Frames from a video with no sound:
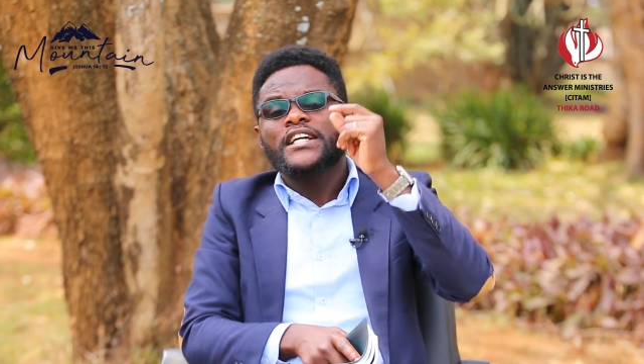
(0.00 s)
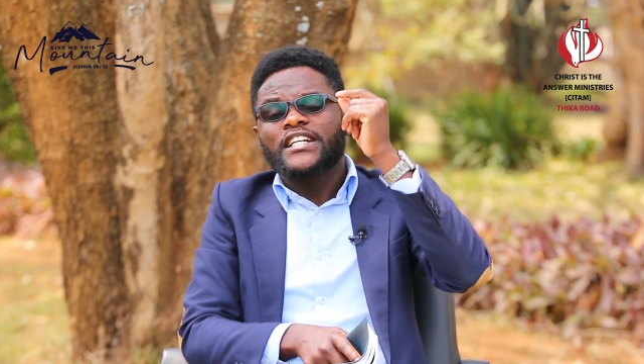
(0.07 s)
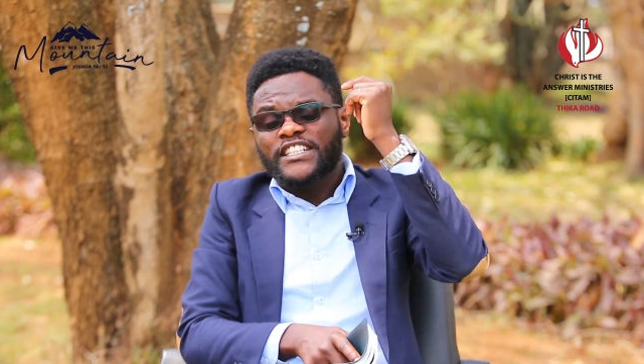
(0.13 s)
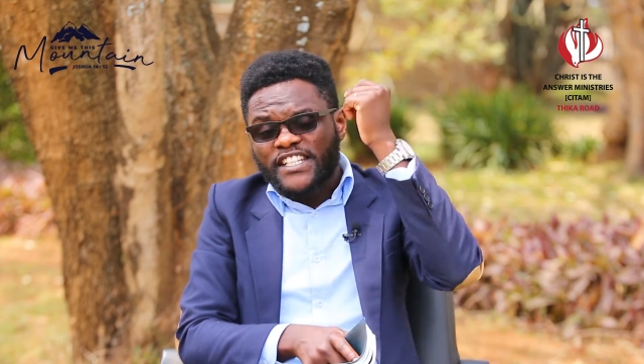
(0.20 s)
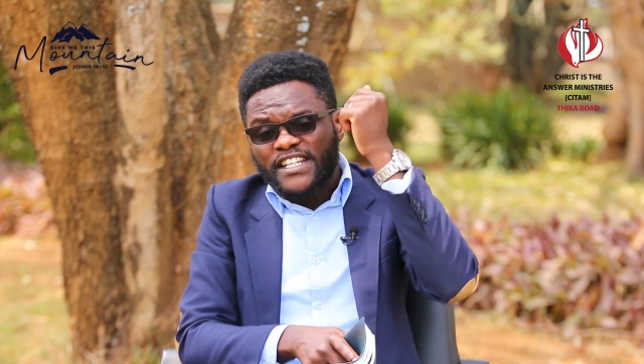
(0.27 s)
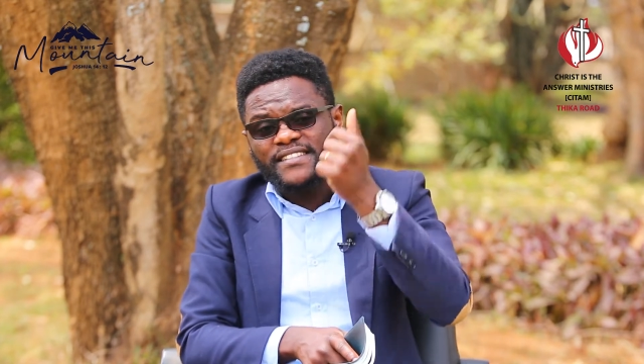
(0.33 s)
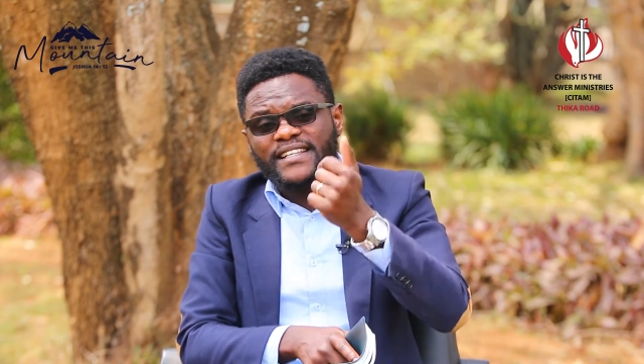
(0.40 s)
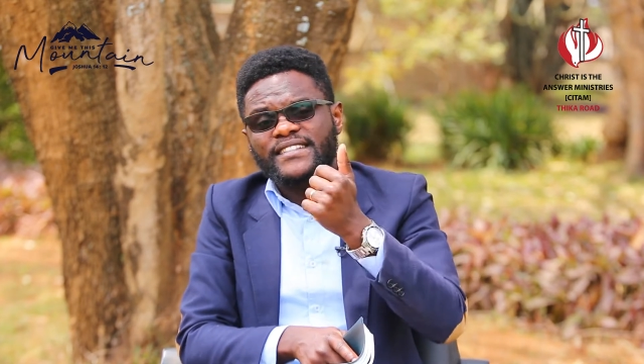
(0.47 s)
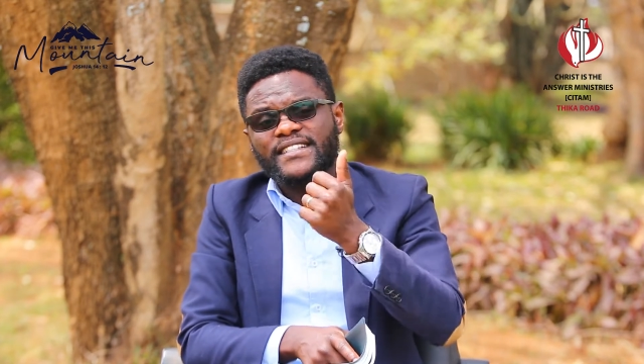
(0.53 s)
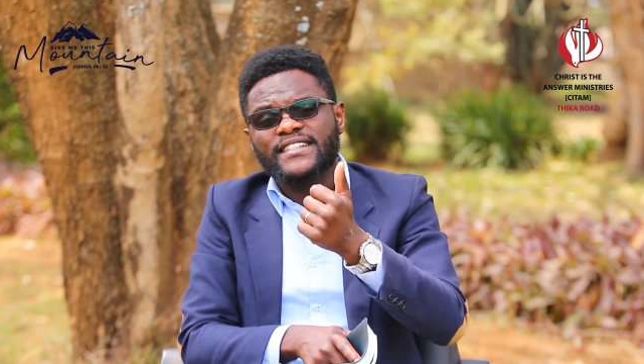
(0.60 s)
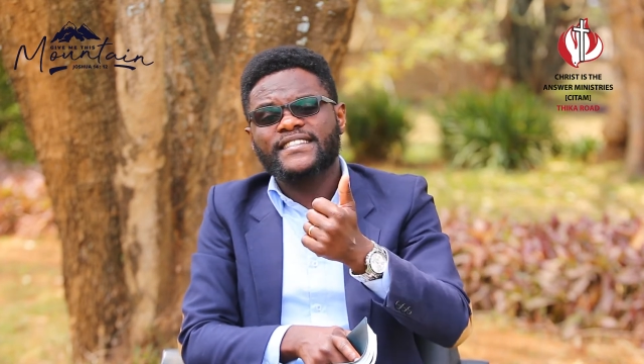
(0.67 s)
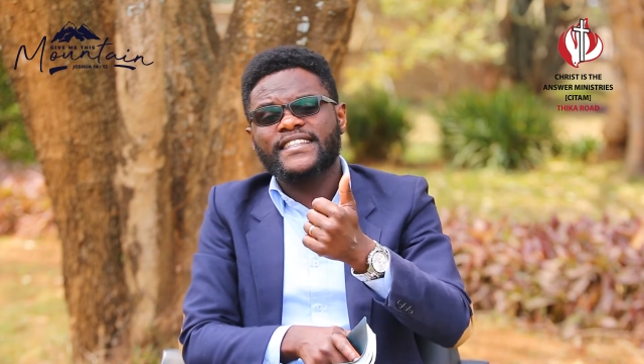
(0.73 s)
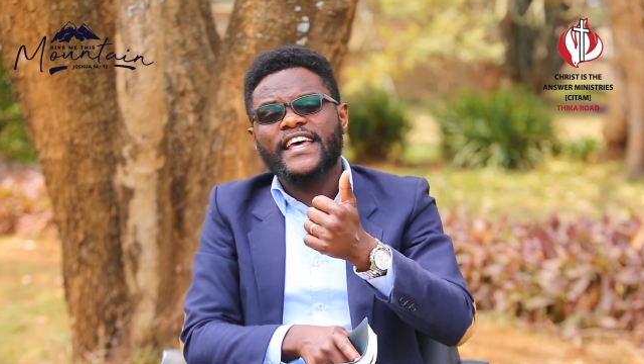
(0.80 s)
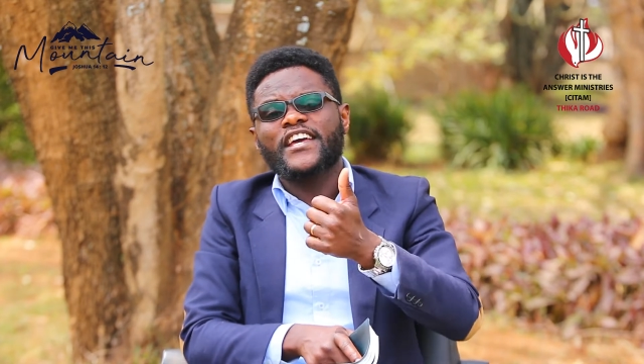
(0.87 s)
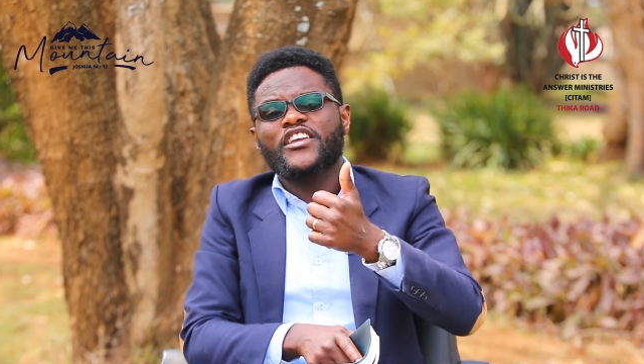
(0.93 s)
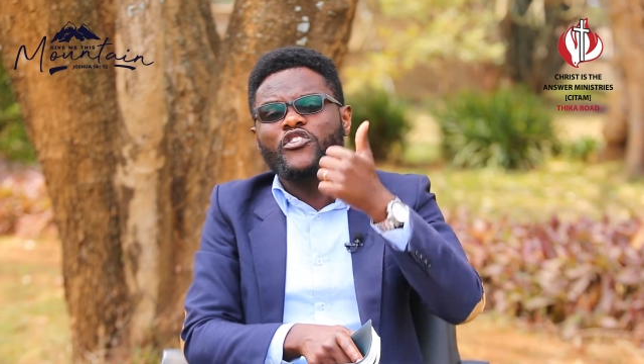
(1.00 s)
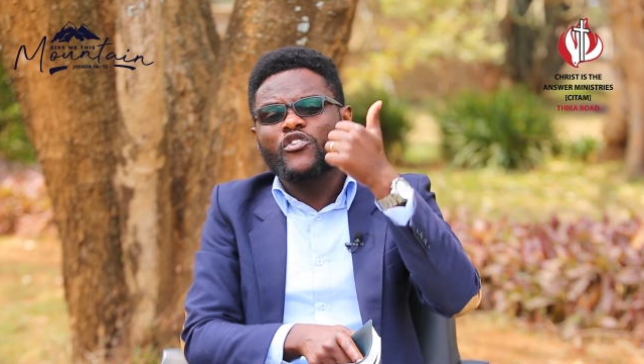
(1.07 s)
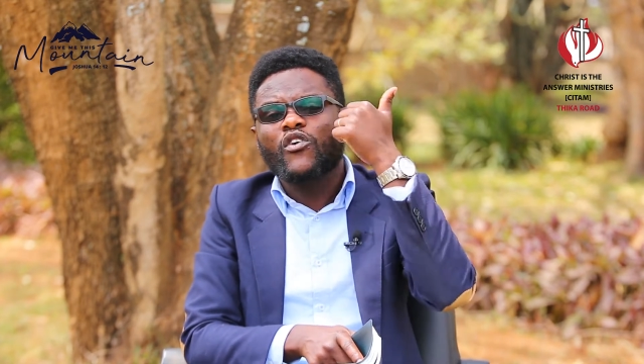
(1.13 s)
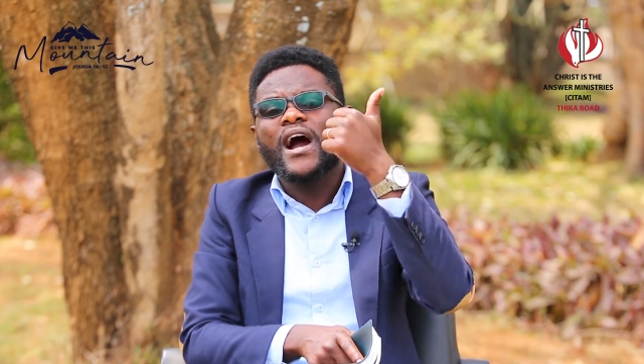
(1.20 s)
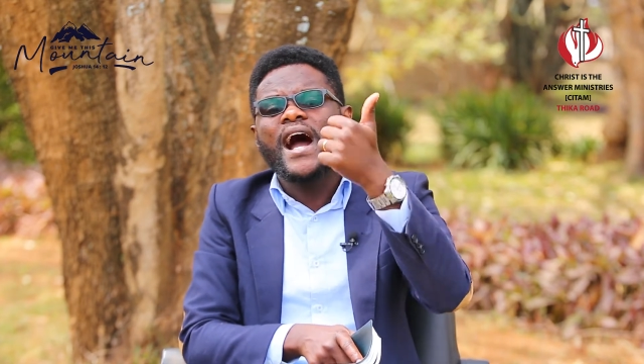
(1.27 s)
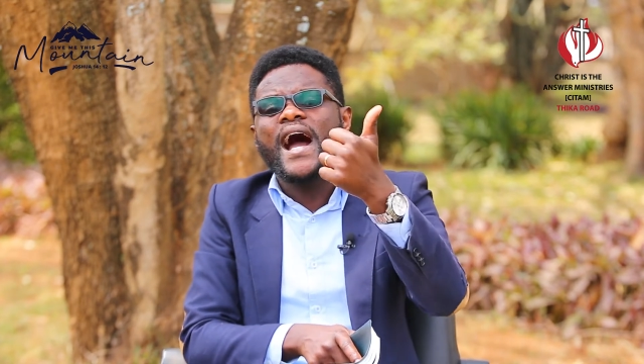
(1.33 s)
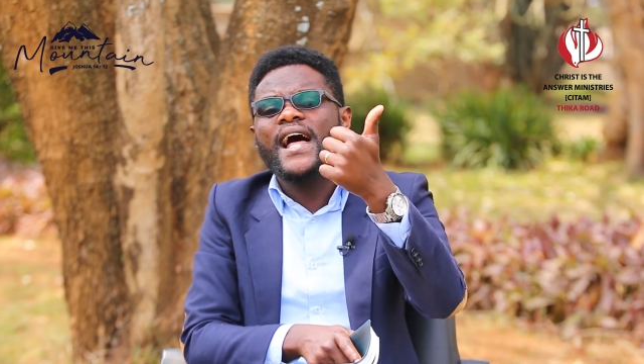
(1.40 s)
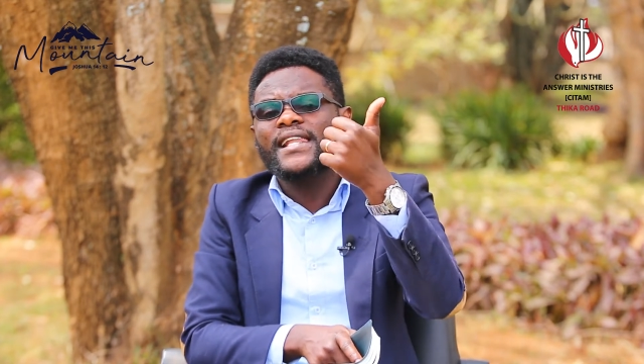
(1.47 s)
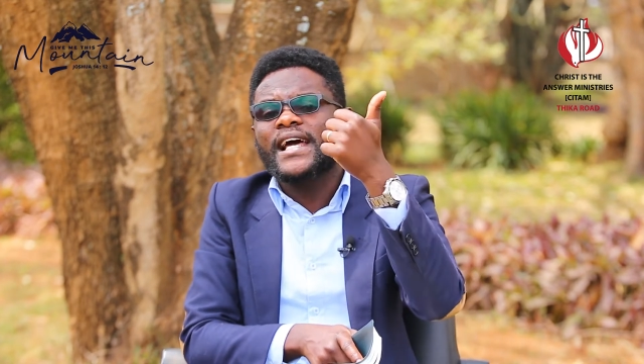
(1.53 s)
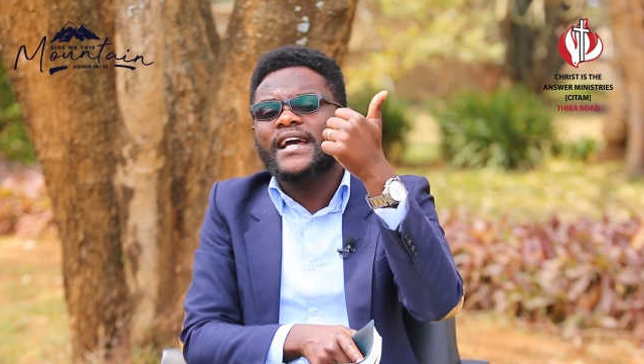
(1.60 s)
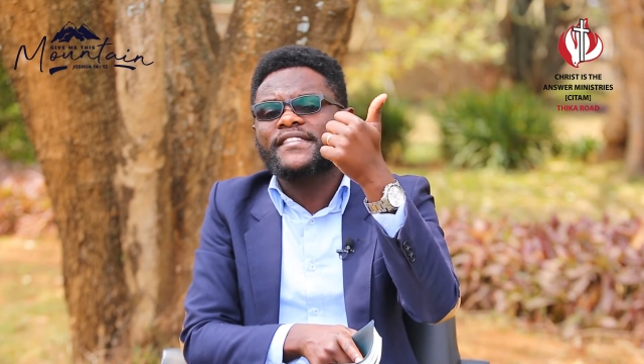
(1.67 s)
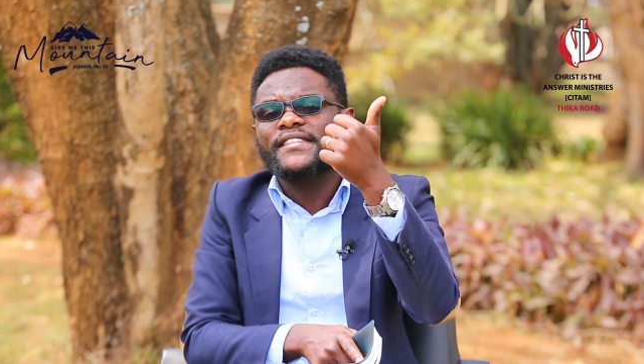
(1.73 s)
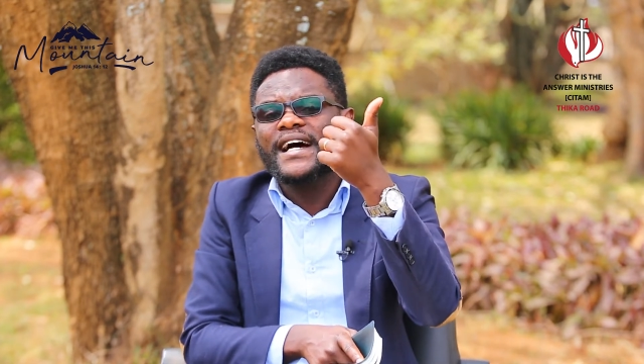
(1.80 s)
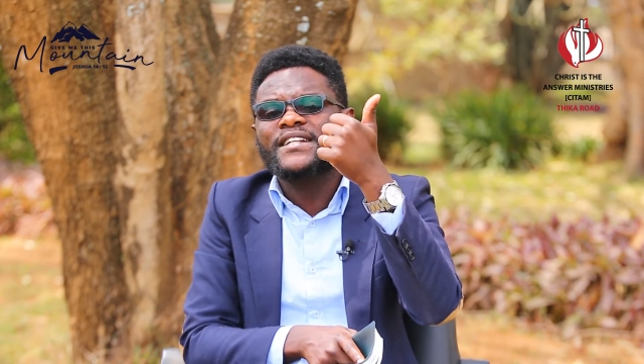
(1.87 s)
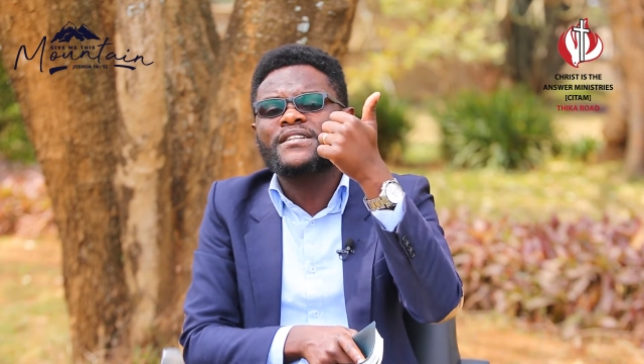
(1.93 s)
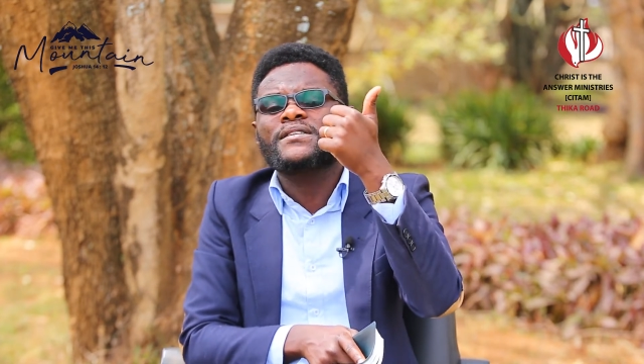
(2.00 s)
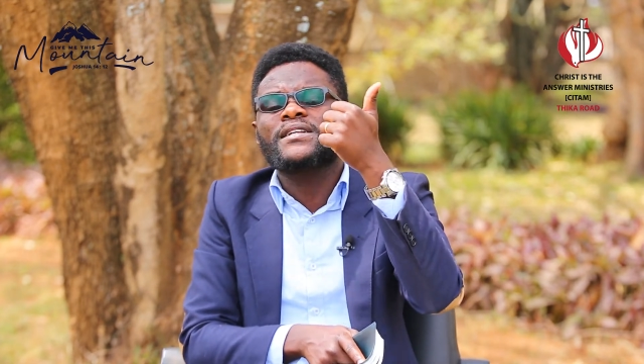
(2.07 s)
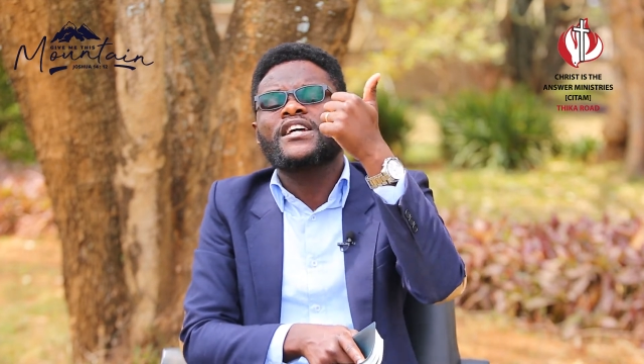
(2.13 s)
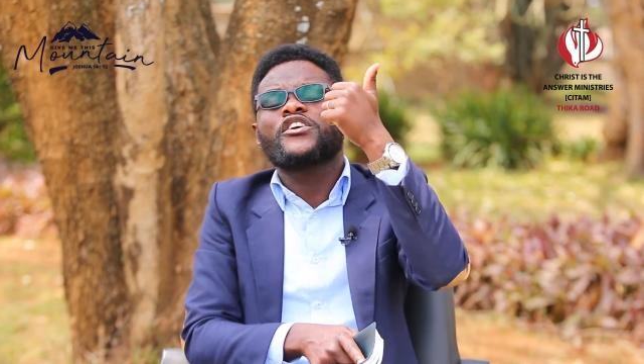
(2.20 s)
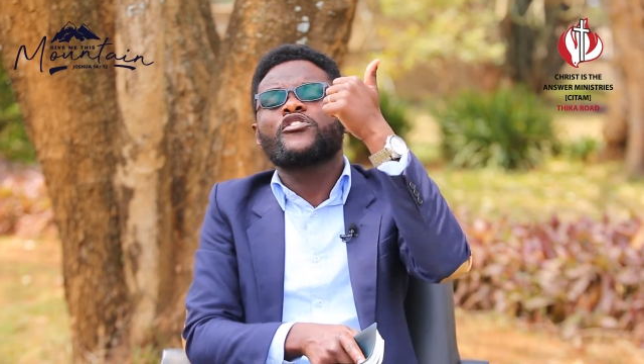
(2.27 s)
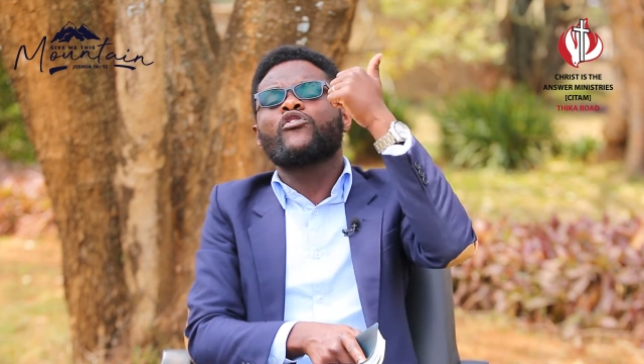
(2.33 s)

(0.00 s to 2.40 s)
Jesus is saying you are like that.